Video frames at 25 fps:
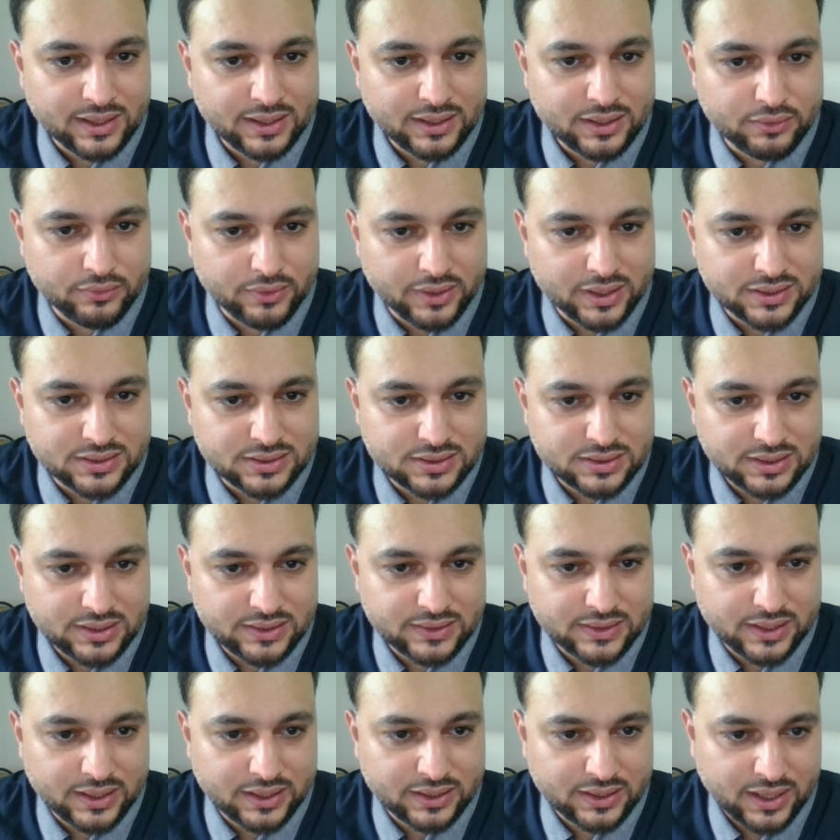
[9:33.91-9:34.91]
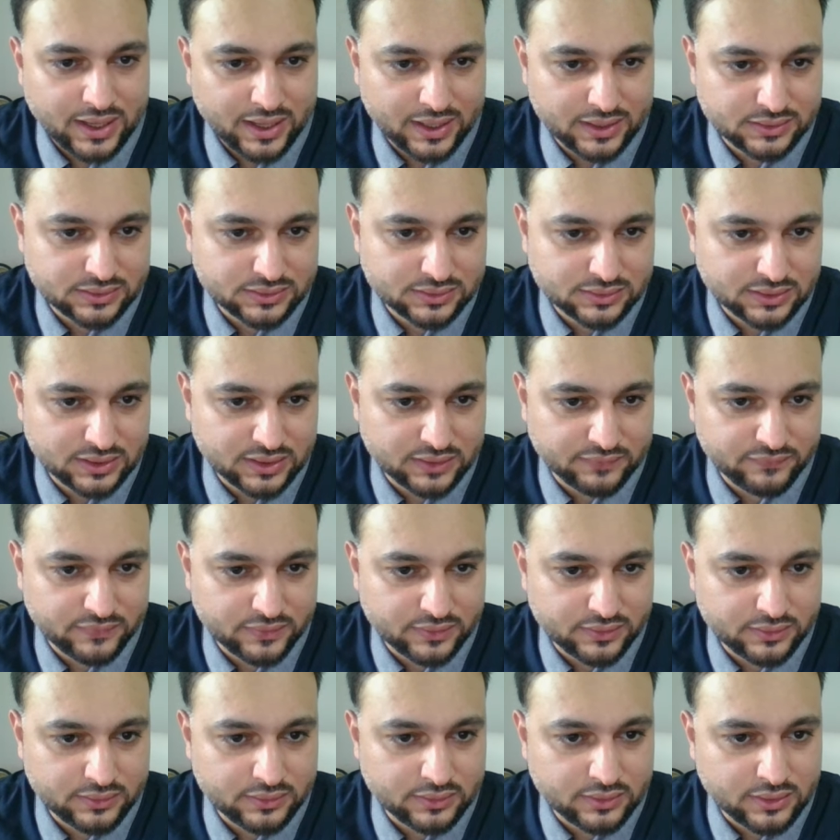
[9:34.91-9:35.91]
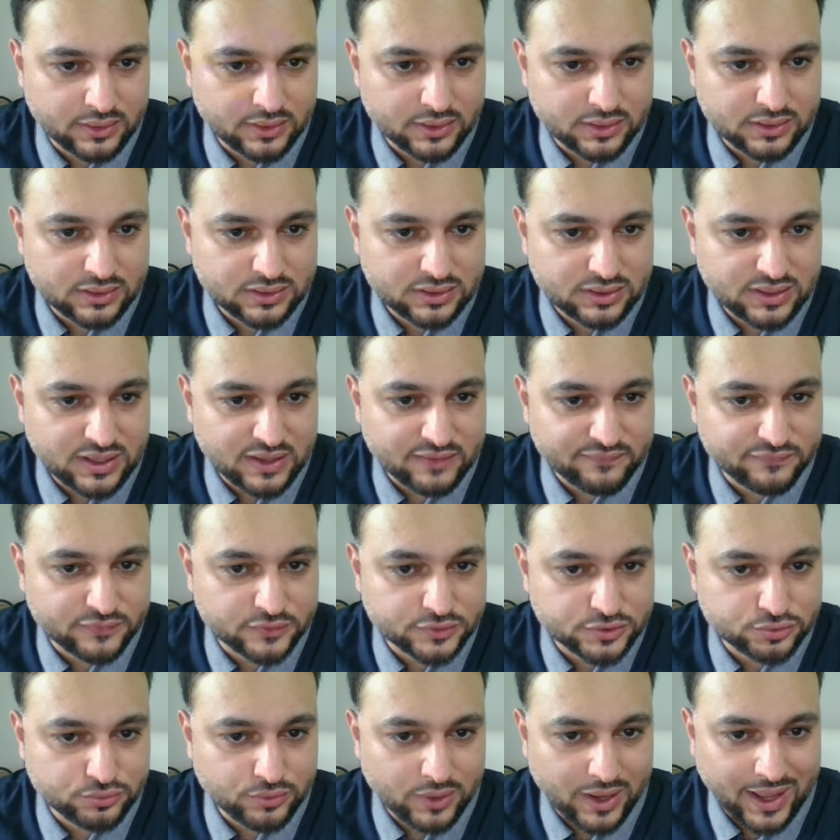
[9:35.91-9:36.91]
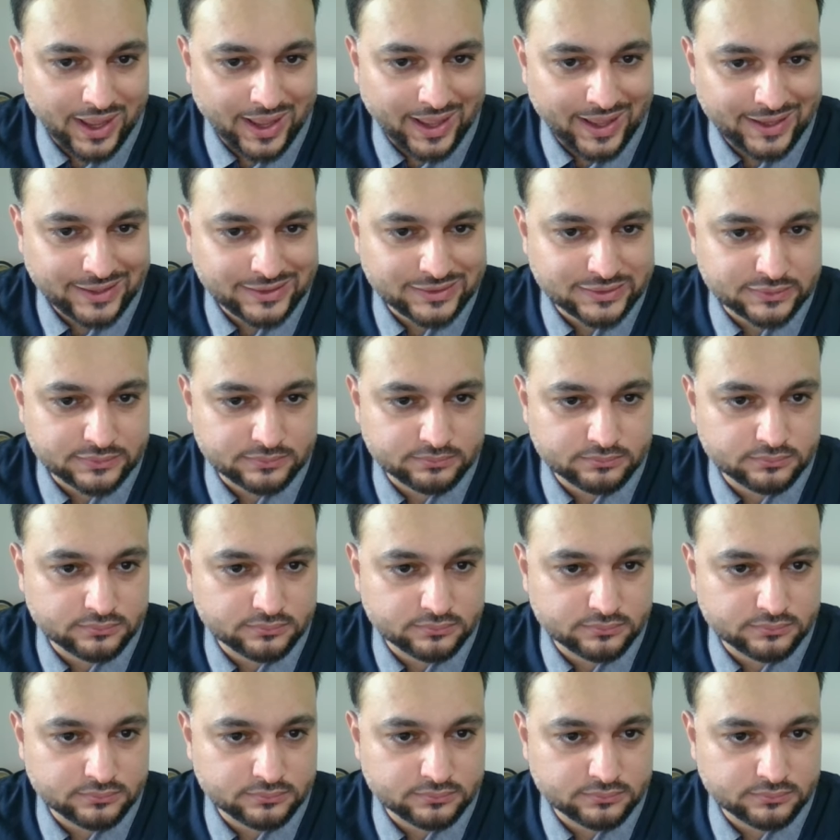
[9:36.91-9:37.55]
You can see that it has given CFO to add